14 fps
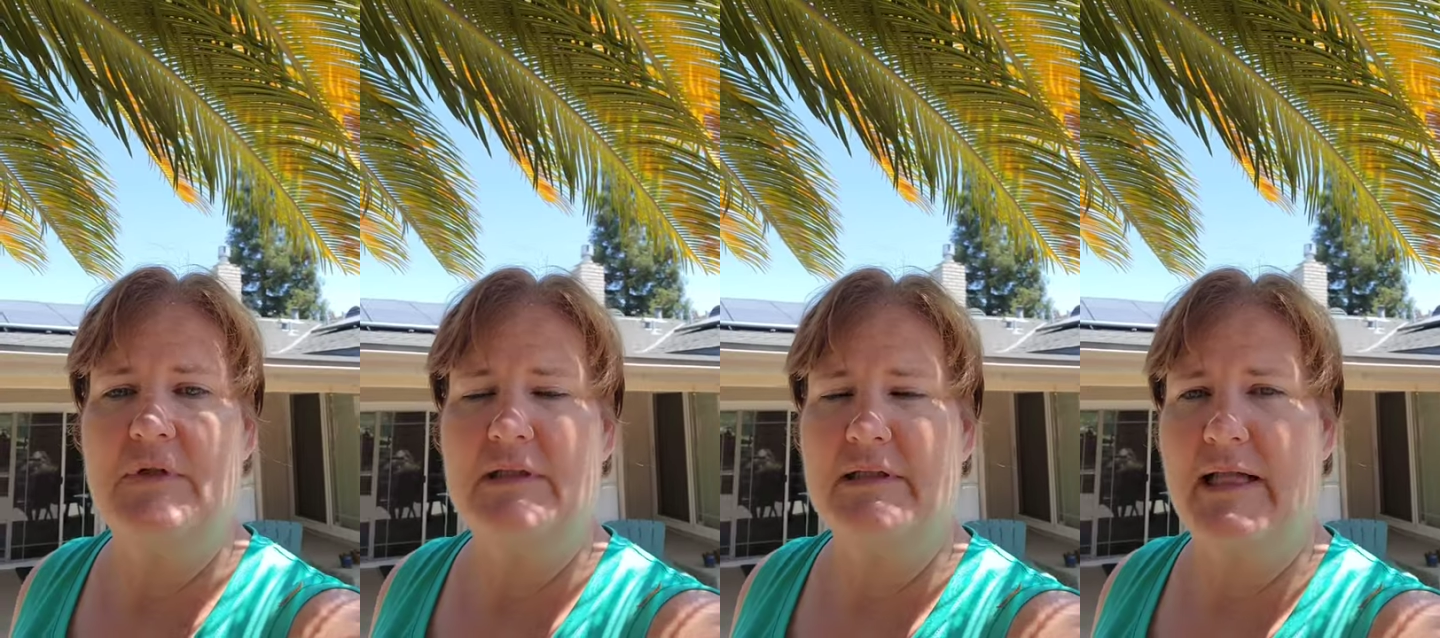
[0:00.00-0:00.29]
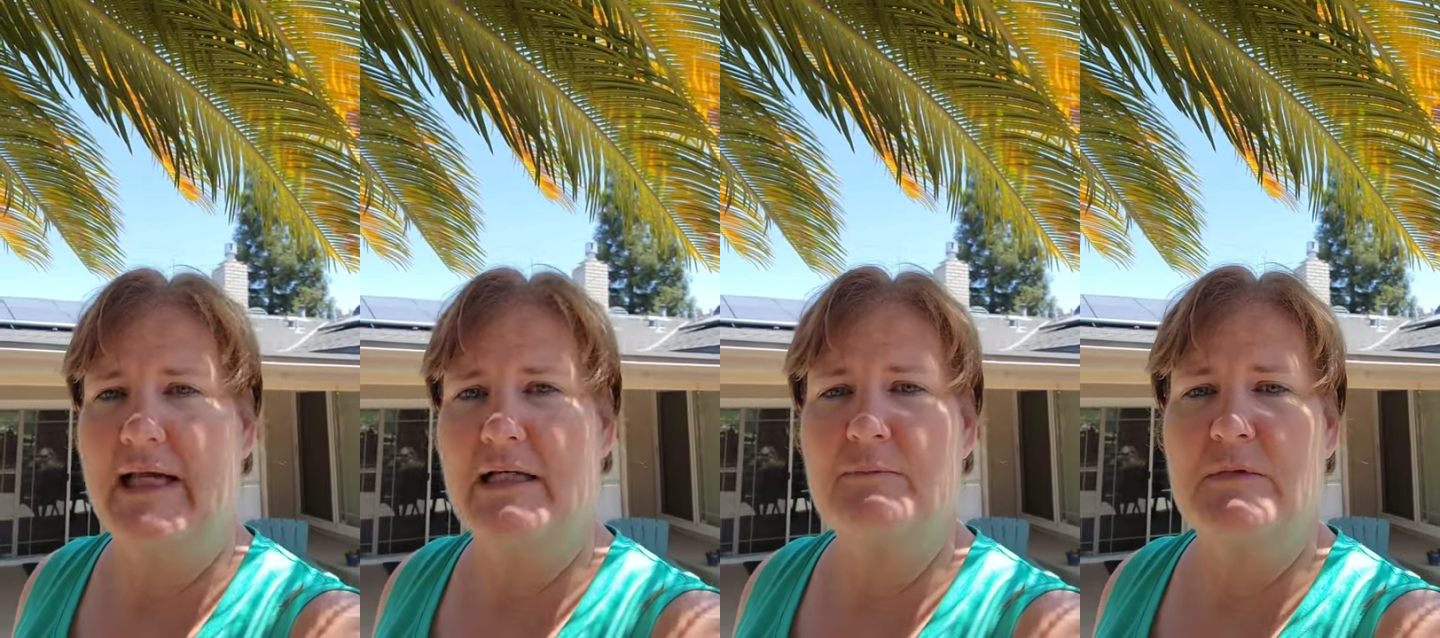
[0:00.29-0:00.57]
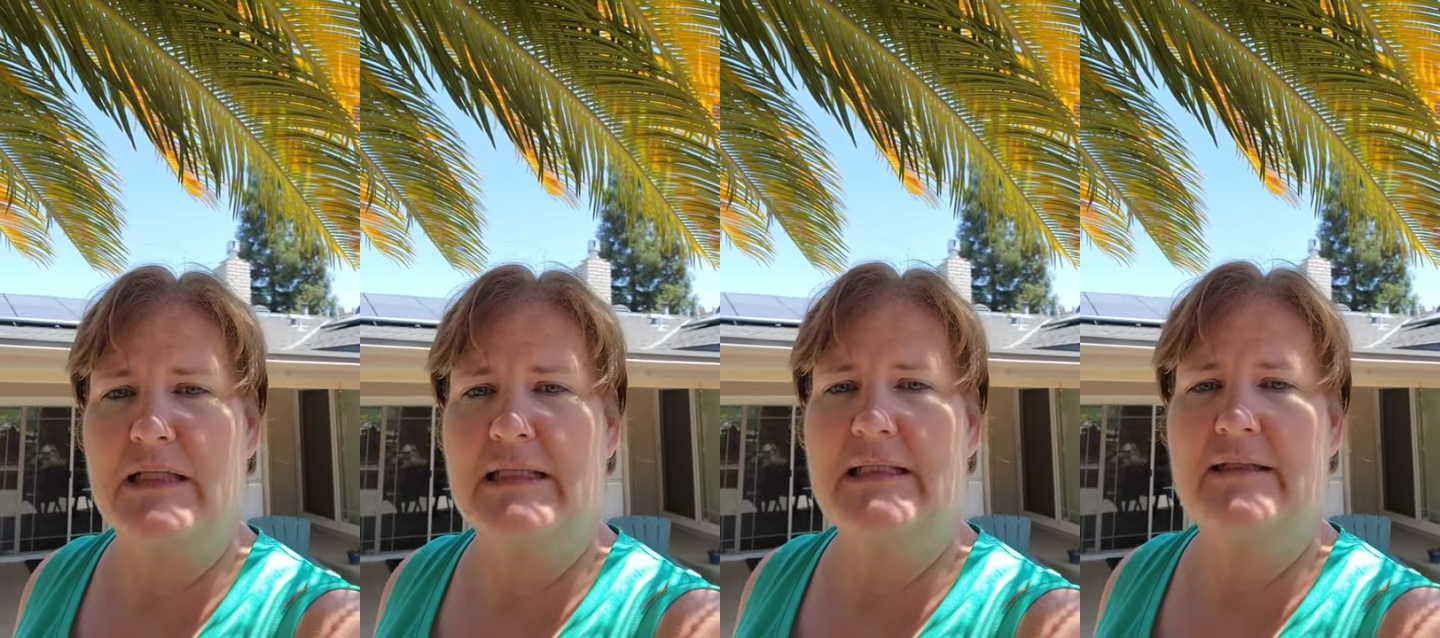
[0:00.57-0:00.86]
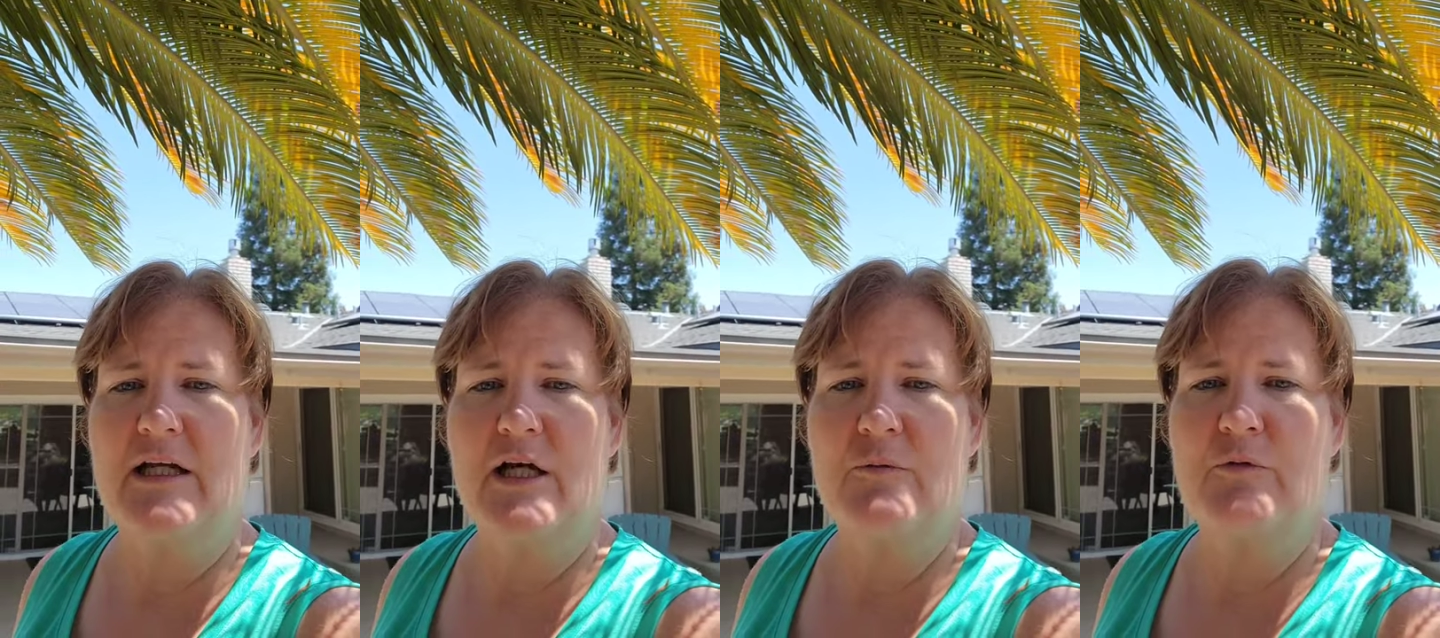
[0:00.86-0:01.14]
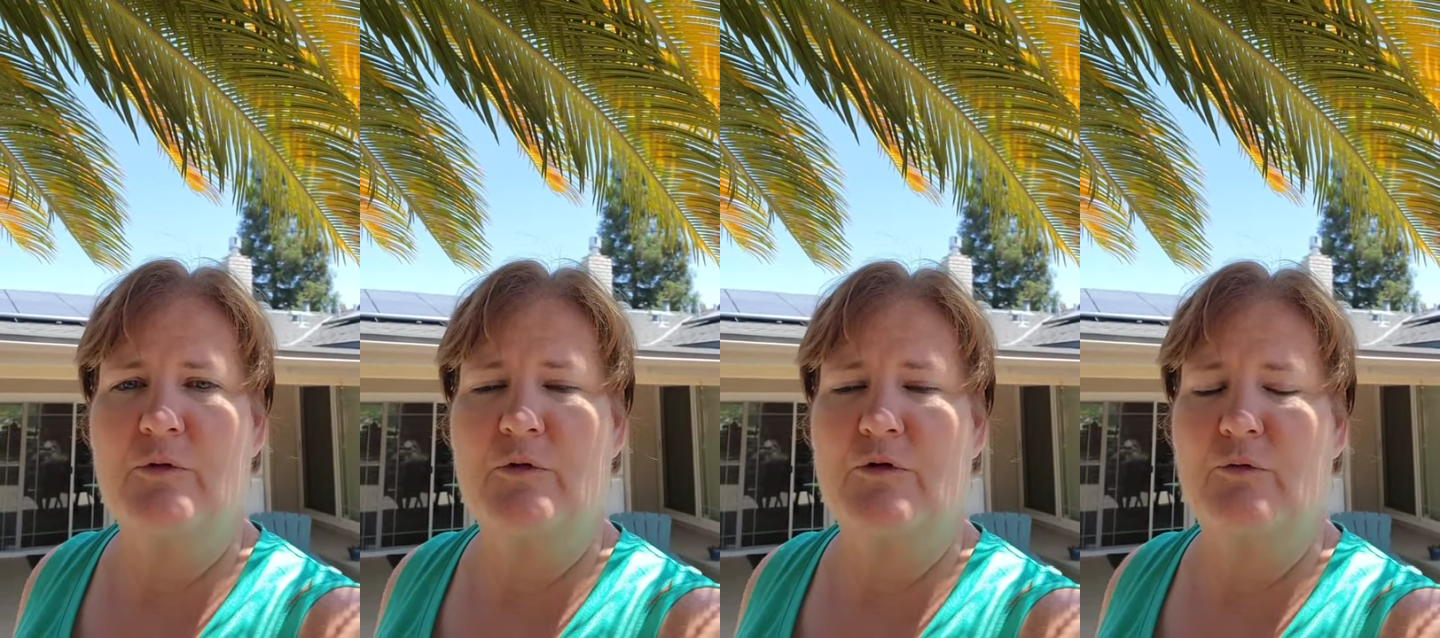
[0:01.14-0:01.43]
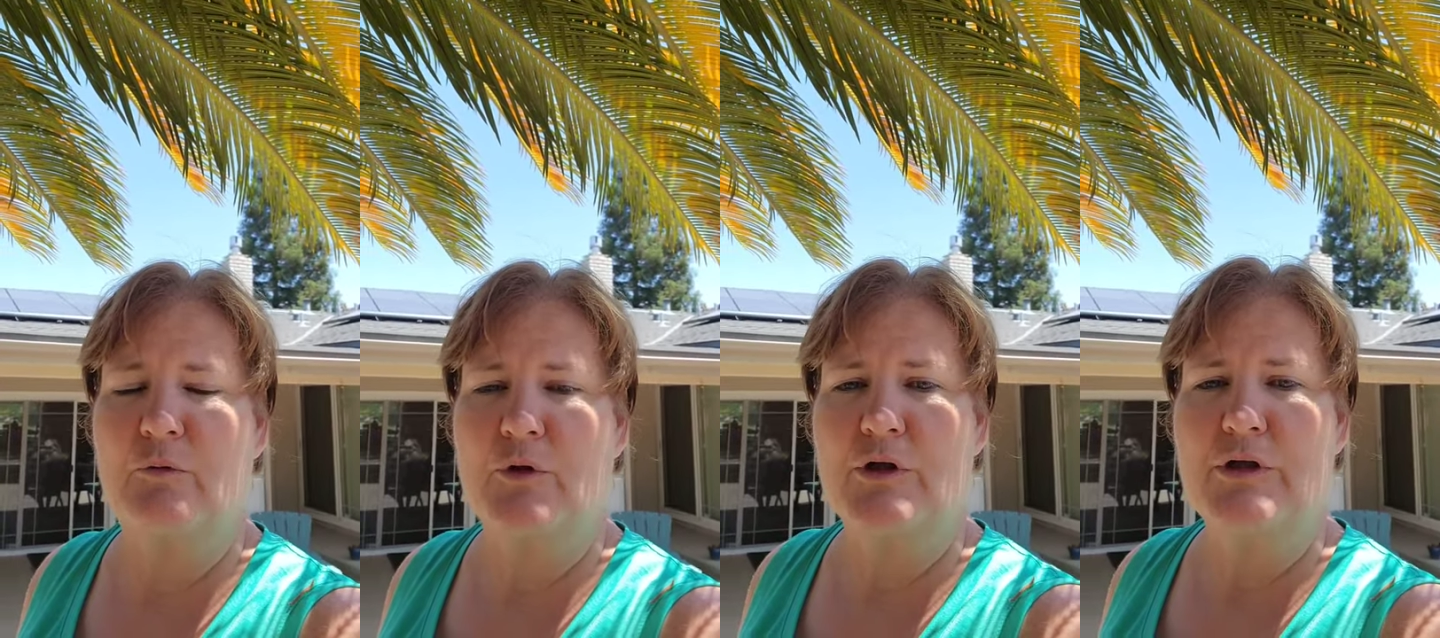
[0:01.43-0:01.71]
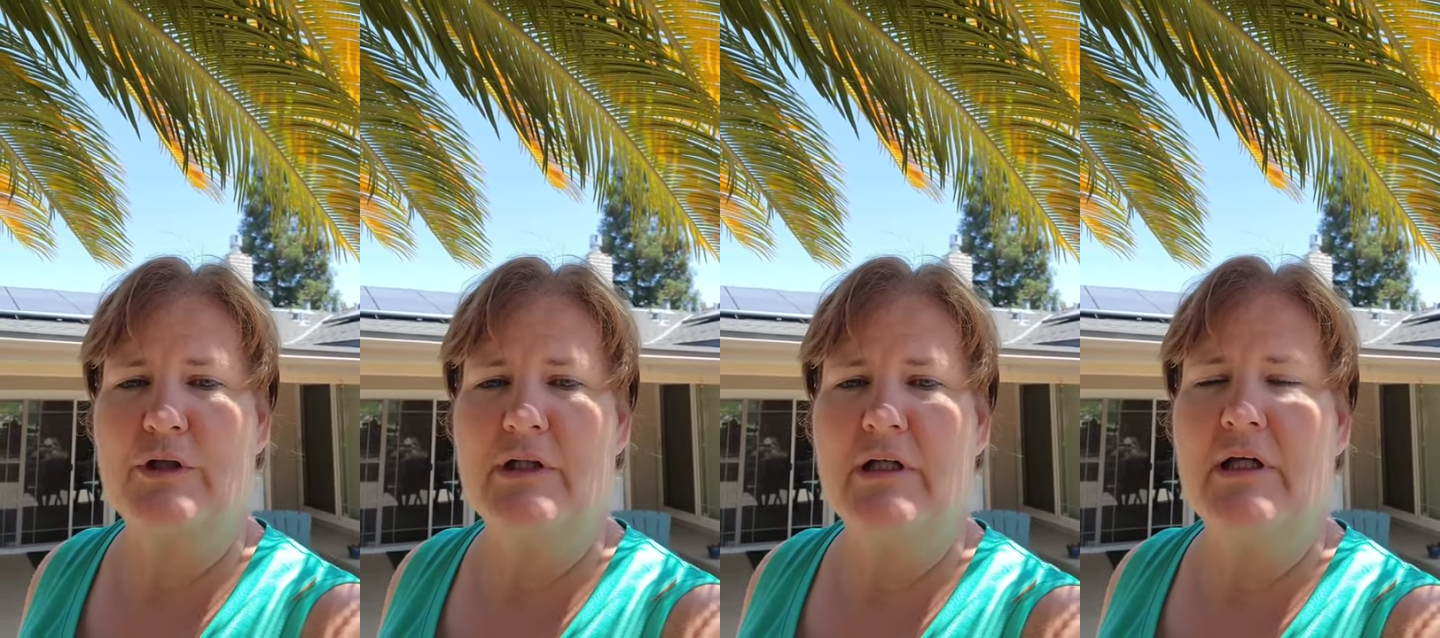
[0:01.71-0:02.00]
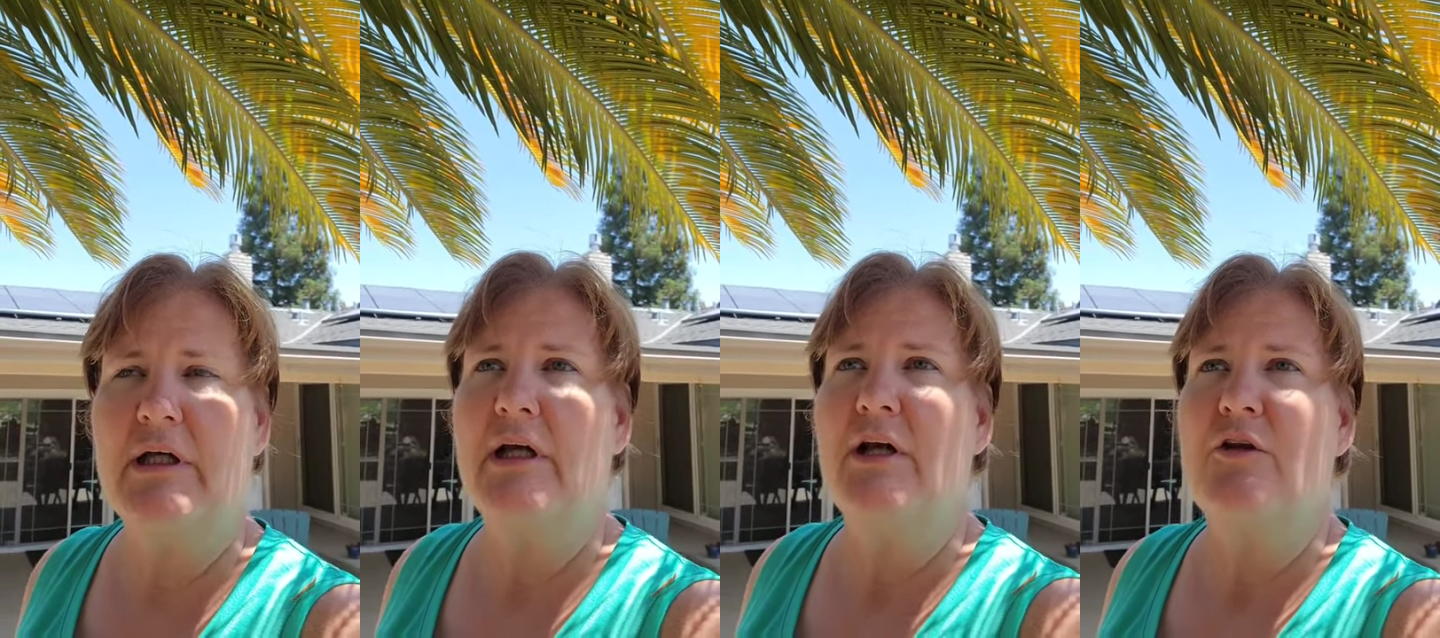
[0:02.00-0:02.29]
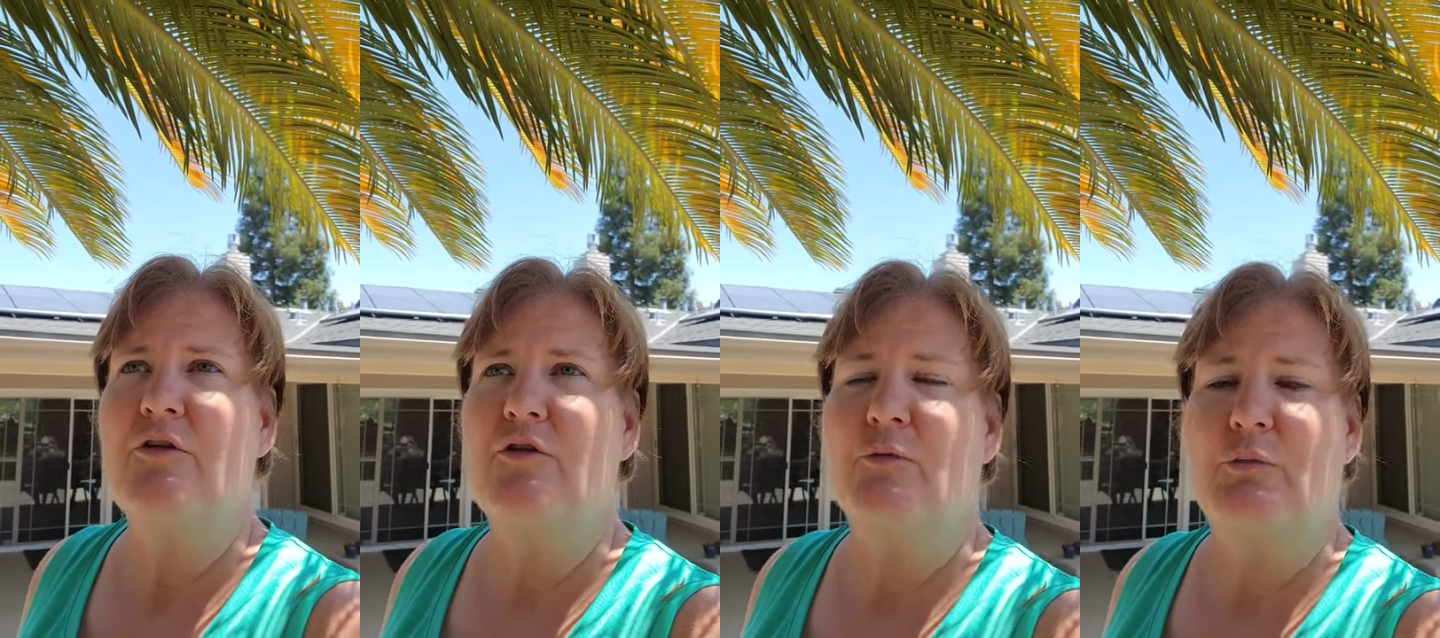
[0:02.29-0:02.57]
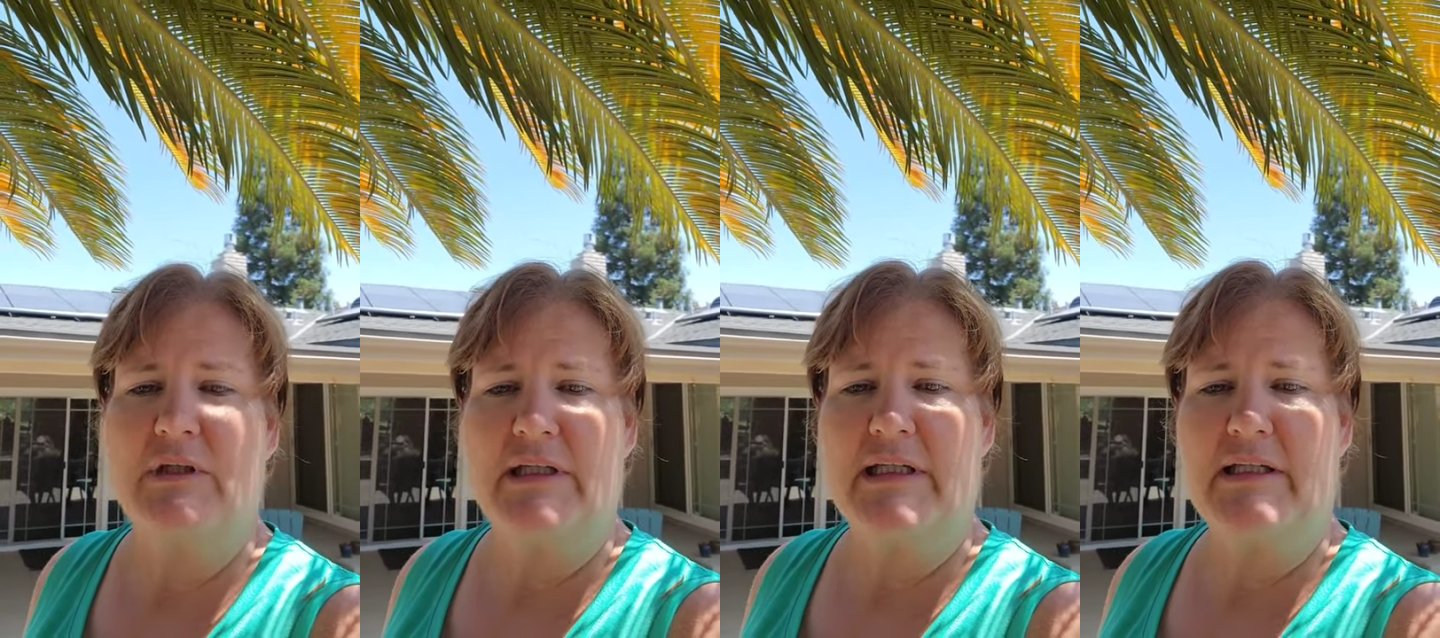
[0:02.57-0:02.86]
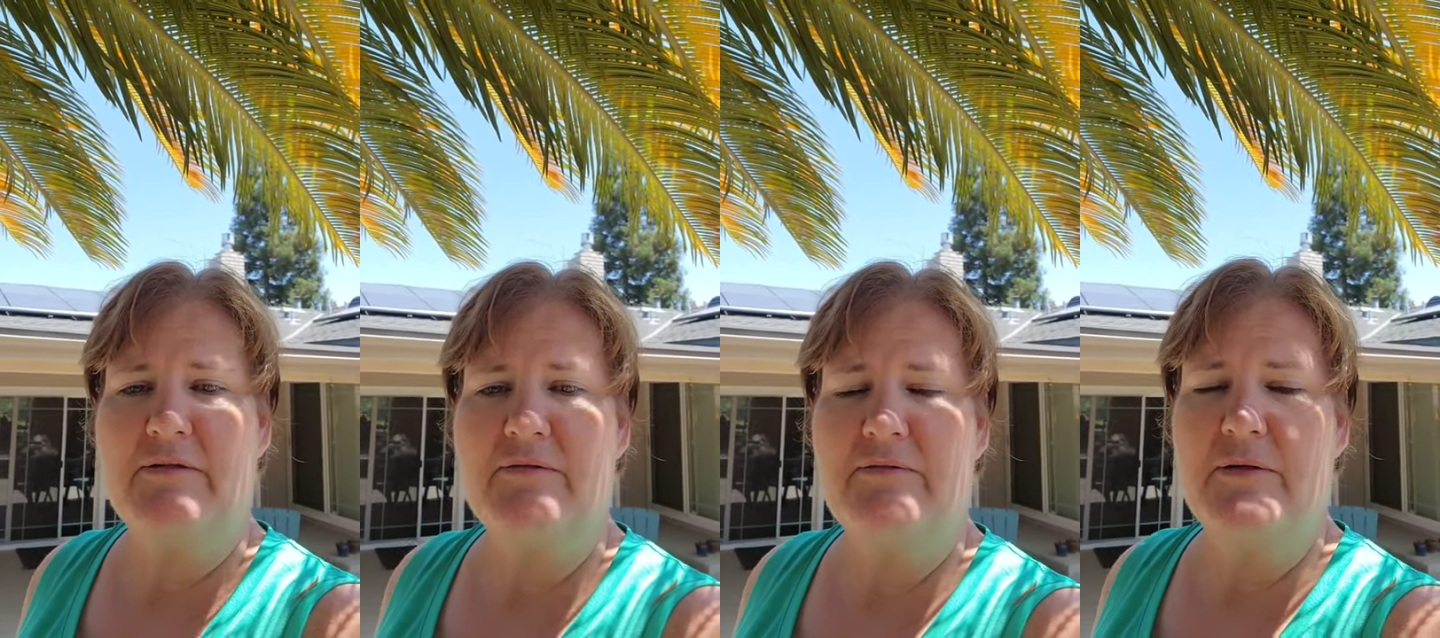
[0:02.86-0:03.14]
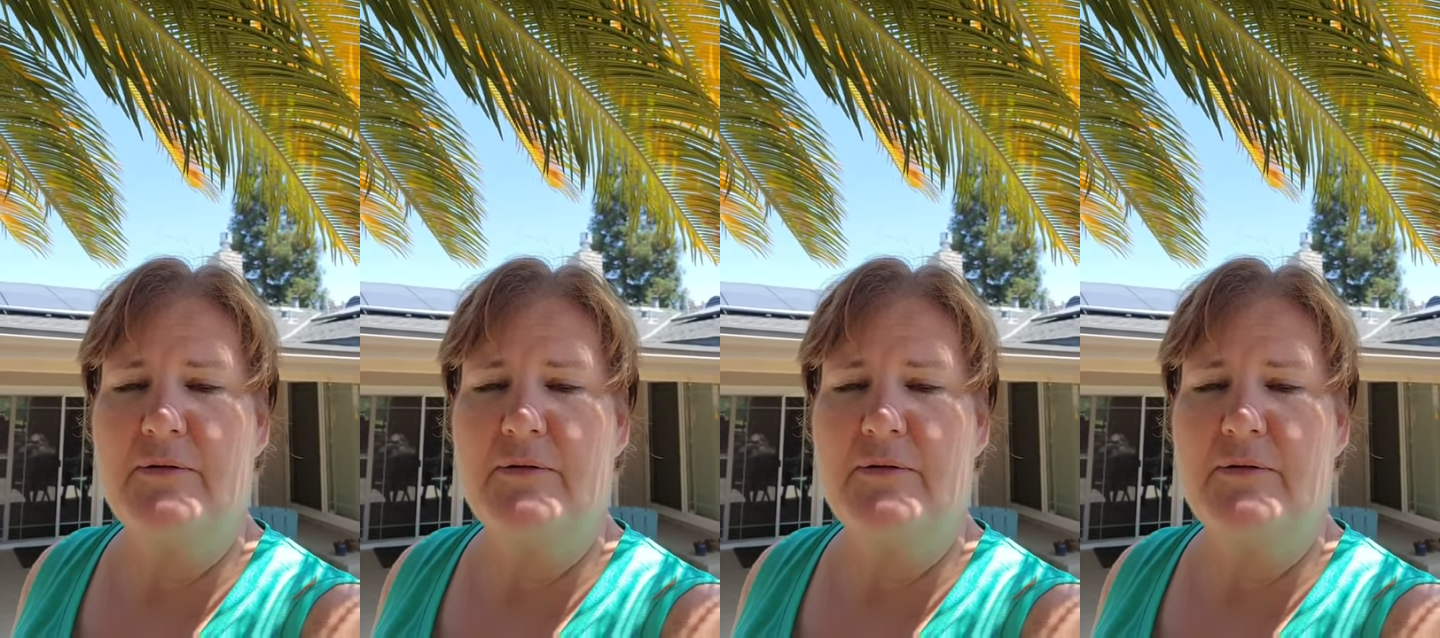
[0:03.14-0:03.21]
Let Him clean it up through His Word, through belief,